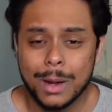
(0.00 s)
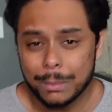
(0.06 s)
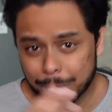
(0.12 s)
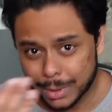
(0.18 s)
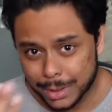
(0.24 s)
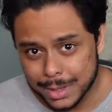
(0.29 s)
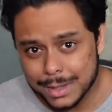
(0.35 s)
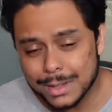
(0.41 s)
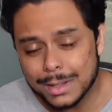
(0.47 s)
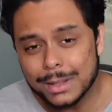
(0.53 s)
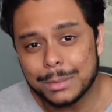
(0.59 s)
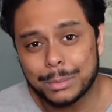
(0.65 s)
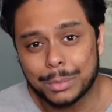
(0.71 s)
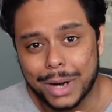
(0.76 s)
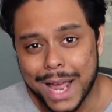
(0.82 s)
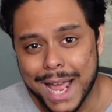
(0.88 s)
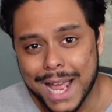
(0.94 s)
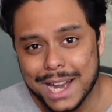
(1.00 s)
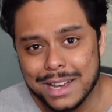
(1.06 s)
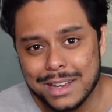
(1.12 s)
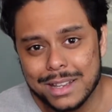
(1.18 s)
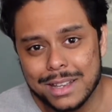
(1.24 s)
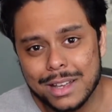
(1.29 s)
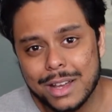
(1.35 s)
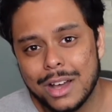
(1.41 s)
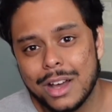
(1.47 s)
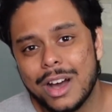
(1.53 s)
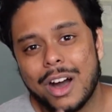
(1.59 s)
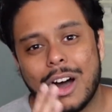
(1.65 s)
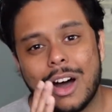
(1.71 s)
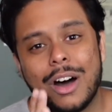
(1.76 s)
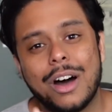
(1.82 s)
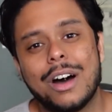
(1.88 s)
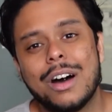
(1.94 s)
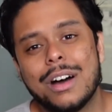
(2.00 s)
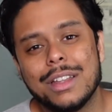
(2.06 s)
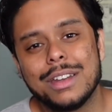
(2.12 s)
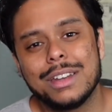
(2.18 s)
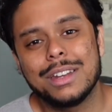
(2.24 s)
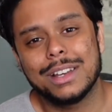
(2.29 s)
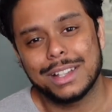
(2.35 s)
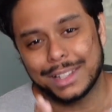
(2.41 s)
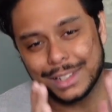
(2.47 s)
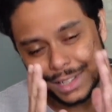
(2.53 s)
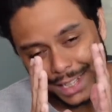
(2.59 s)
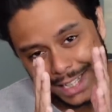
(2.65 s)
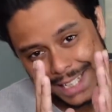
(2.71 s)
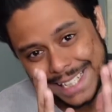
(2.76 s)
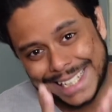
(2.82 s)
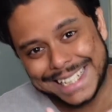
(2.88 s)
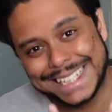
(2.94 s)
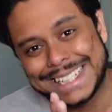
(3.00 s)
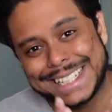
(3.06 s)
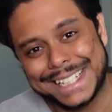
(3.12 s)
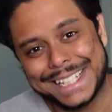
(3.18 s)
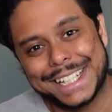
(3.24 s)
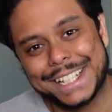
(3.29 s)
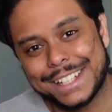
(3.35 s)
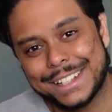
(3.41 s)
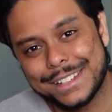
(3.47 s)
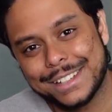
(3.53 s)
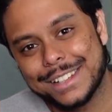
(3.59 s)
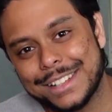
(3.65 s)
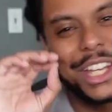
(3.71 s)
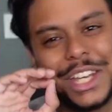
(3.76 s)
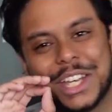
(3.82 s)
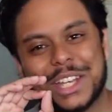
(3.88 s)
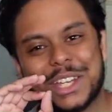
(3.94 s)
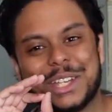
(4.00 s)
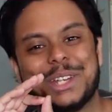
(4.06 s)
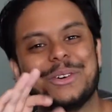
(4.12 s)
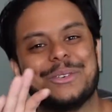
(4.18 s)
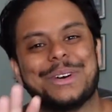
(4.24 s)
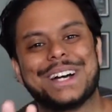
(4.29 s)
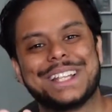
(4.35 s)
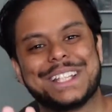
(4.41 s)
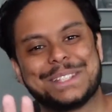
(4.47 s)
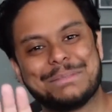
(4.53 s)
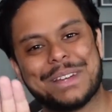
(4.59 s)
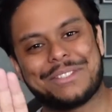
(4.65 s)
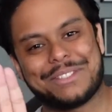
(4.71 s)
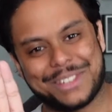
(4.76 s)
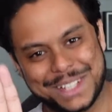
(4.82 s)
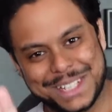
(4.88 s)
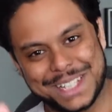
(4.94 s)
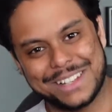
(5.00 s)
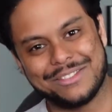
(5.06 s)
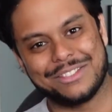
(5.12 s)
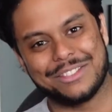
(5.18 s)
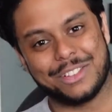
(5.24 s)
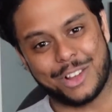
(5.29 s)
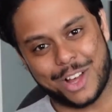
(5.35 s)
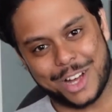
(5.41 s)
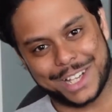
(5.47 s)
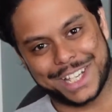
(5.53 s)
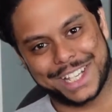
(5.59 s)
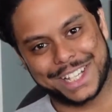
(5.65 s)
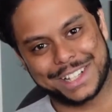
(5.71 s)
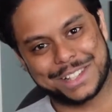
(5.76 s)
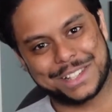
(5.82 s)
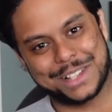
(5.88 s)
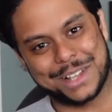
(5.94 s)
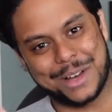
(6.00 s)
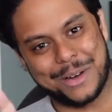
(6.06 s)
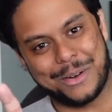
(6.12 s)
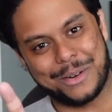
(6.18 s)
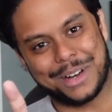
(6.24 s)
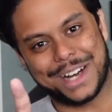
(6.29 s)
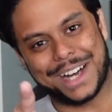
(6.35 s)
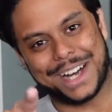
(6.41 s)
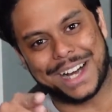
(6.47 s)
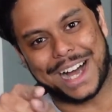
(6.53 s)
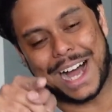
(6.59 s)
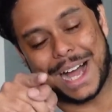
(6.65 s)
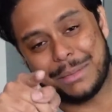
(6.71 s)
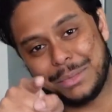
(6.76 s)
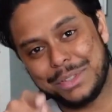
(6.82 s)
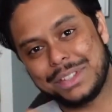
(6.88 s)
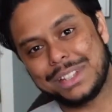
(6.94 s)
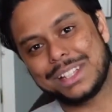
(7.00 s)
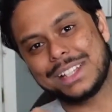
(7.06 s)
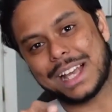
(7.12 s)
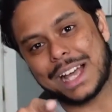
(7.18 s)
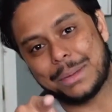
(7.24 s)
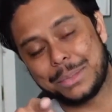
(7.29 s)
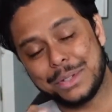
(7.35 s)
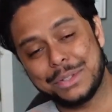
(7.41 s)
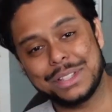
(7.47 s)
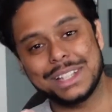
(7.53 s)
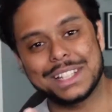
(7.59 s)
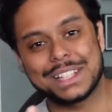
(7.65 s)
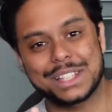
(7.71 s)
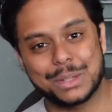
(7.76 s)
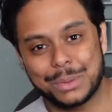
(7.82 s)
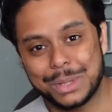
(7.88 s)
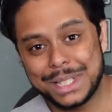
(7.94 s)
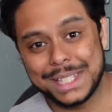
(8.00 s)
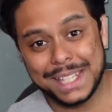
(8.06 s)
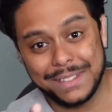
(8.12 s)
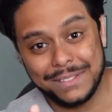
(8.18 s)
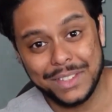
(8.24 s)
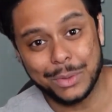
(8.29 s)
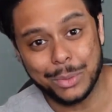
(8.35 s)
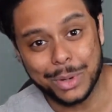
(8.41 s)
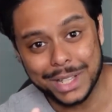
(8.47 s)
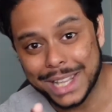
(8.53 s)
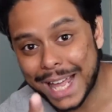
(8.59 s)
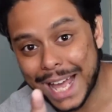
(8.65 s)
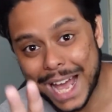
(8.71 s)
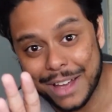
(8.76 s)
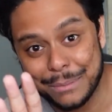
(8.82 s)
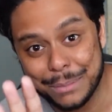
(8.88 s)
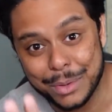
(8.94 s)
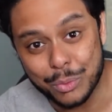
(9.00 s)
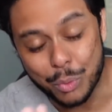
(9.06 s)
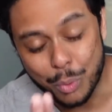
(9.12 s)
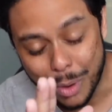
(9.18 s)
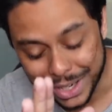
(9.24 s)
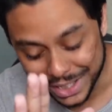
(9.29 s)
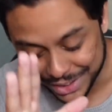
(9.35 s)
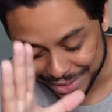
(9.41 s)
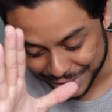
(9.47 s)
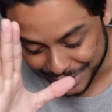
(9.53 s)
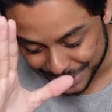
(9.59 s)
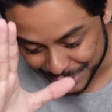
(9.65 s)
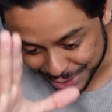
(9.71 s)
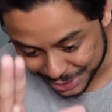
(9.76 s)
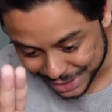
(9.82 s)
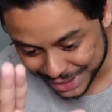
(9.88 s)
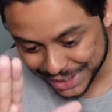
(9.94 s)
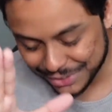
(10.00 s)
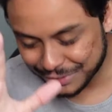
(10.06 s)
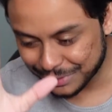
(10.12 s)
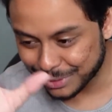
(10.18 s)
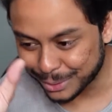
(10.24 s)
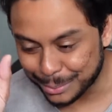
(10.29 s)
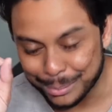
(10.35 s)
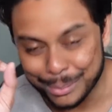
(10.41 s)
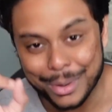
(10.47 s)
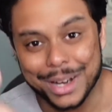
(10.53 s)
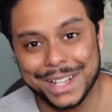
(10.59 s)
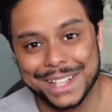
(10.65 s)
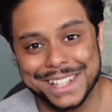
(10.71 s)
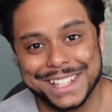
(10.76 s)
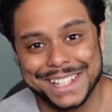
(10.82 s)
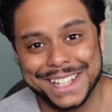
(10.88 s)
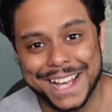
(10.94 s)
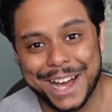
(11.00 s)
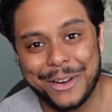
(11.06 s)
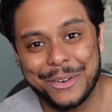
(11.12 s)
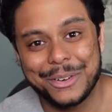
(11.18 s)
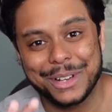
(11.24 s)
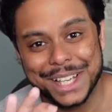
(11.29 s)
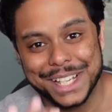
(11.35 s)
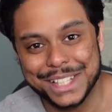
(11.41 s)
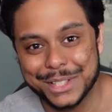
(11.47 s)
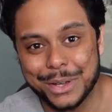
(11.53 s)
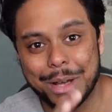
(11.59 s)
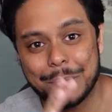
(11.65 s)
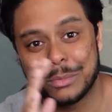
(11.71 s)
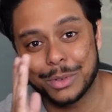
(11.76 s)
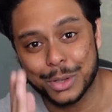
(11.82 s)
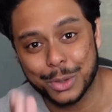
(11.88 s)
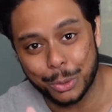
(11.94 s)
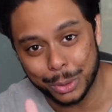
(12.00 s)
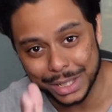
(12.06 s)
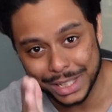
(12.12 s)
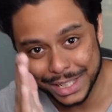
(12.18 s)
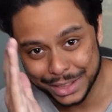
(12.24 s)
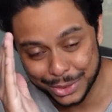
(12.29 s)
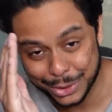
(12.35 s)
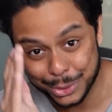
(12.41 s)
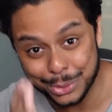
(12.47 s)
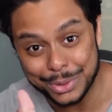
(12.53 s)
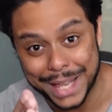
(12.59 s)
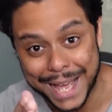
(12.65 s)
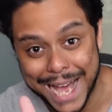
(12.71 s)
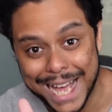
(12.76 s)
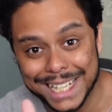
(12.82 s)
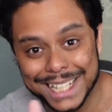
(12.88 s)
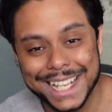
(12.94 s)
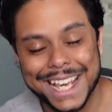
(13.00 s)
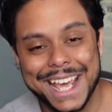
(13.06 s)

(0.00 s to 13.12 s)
personal brand on LinkedIn. You know what? It's my first time vlogging, so I'm using the Sony ZV-1 that I've been waiting literally for months now. Okay, so I'm recording it through that,